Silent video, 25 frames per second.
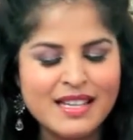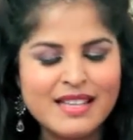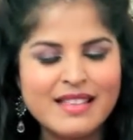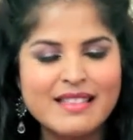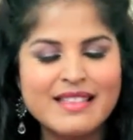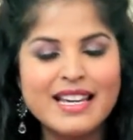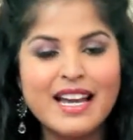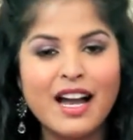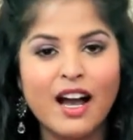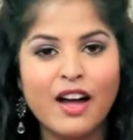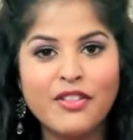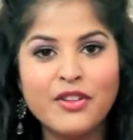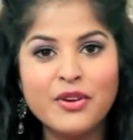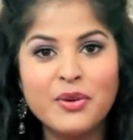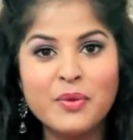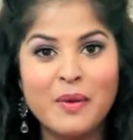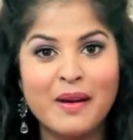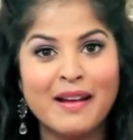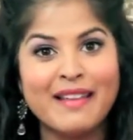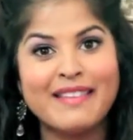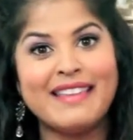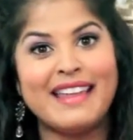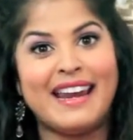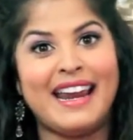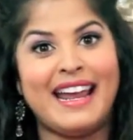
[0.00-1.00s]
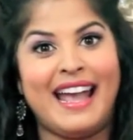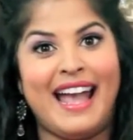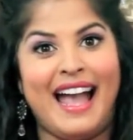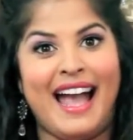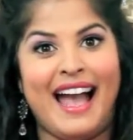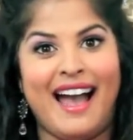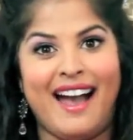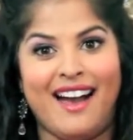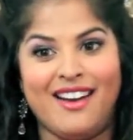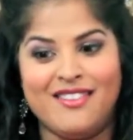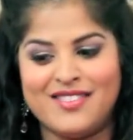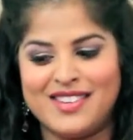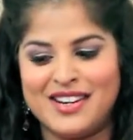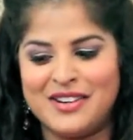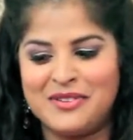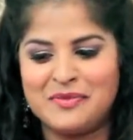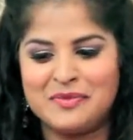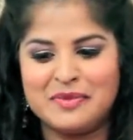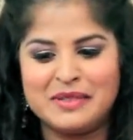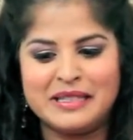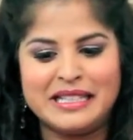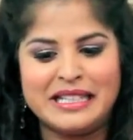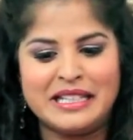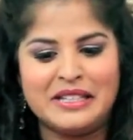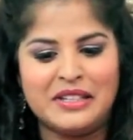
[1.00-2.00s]
The other one that I have that I
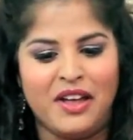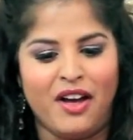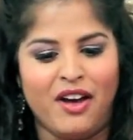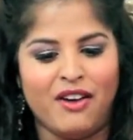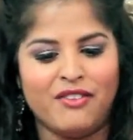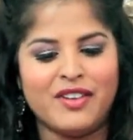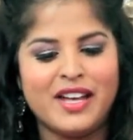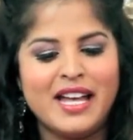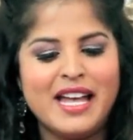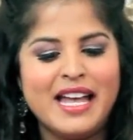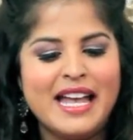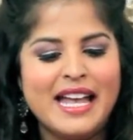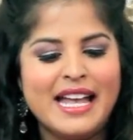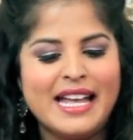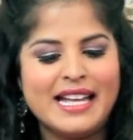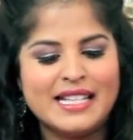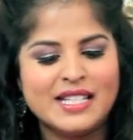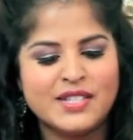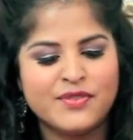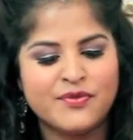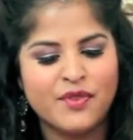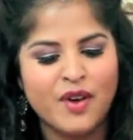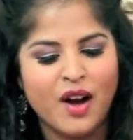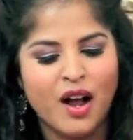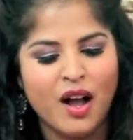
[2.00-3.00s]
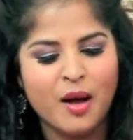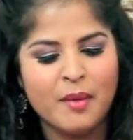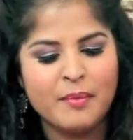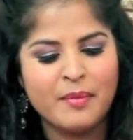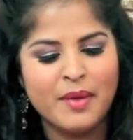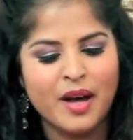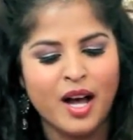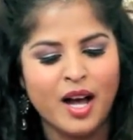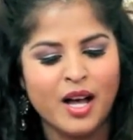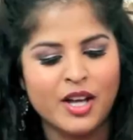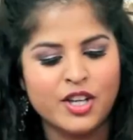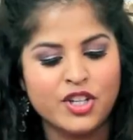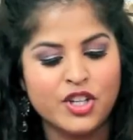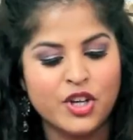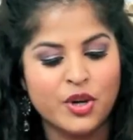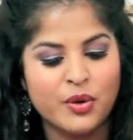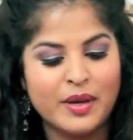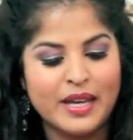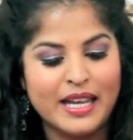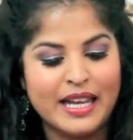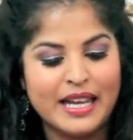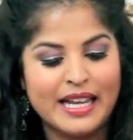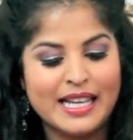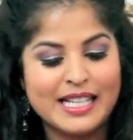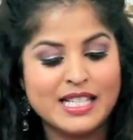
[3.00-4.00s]
really love is from
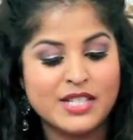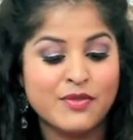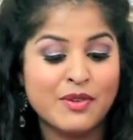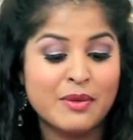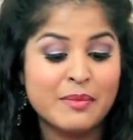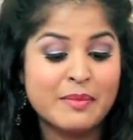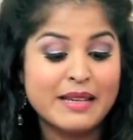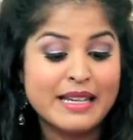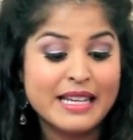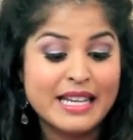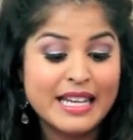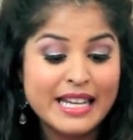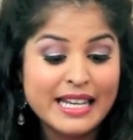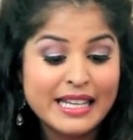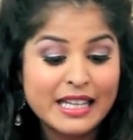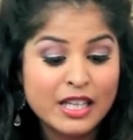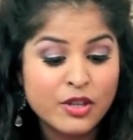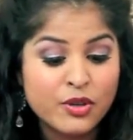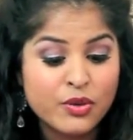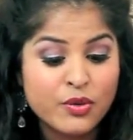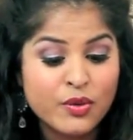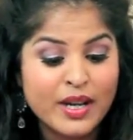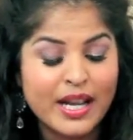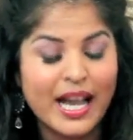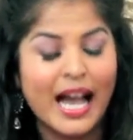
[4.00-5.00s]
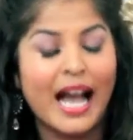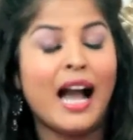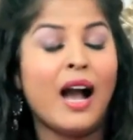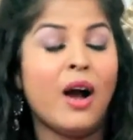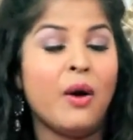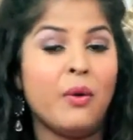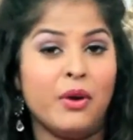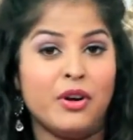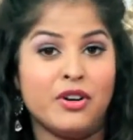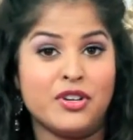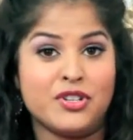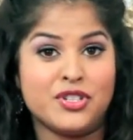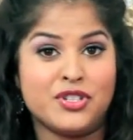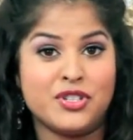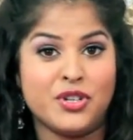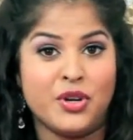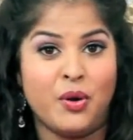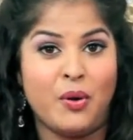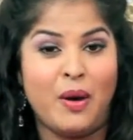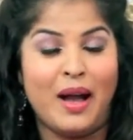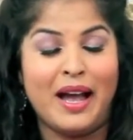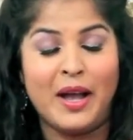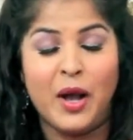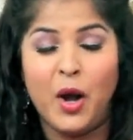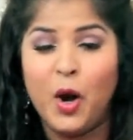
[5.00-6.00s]
it's from Nilu Kaur.
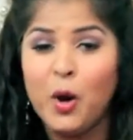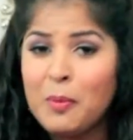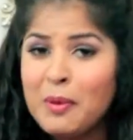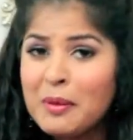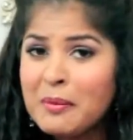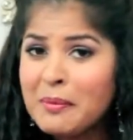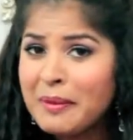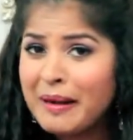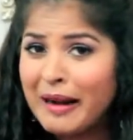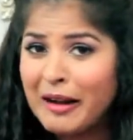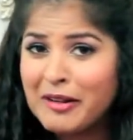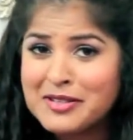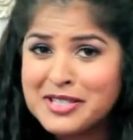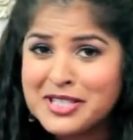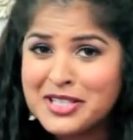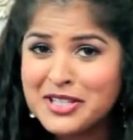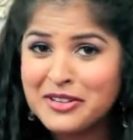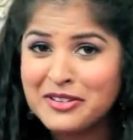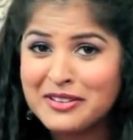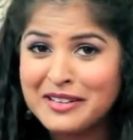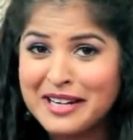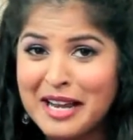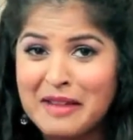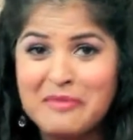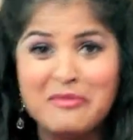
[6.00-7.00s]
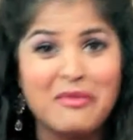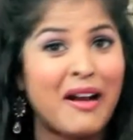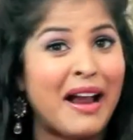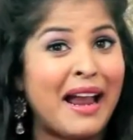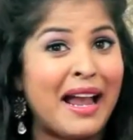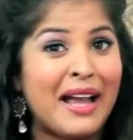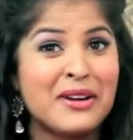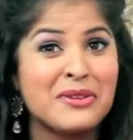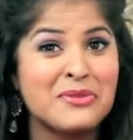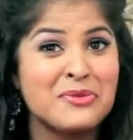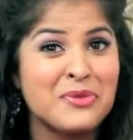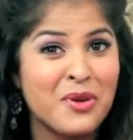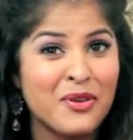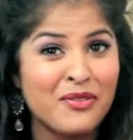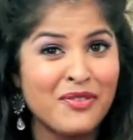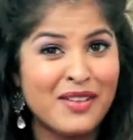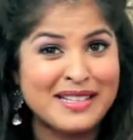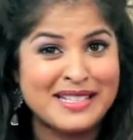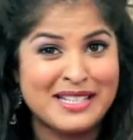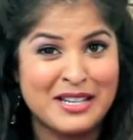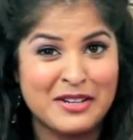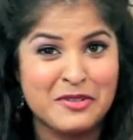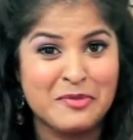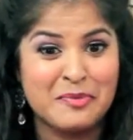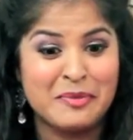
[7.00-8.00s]
So I hope I'm pronouncing your name right. I don't know if
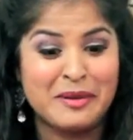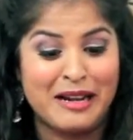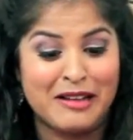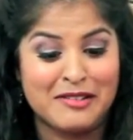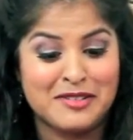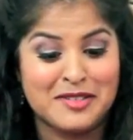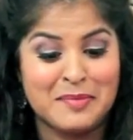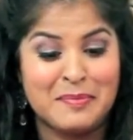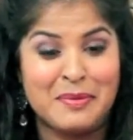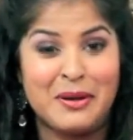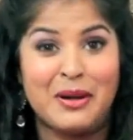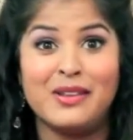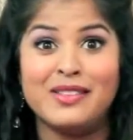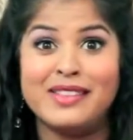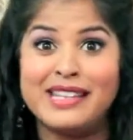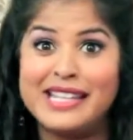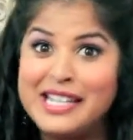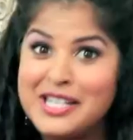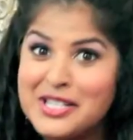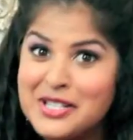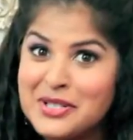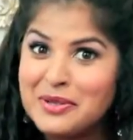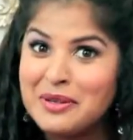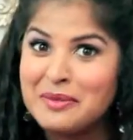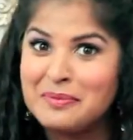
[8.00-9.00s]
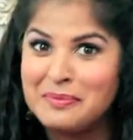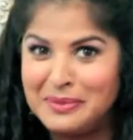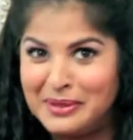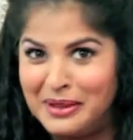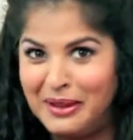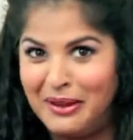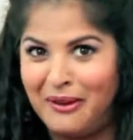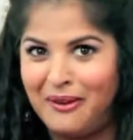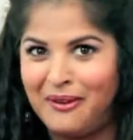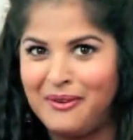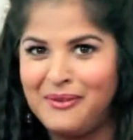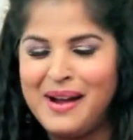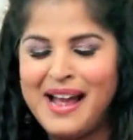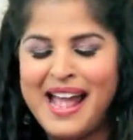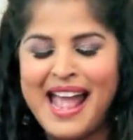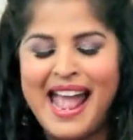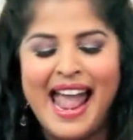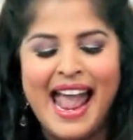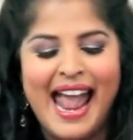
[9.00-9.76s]
that's how you pronounce it, but I'll link to it below.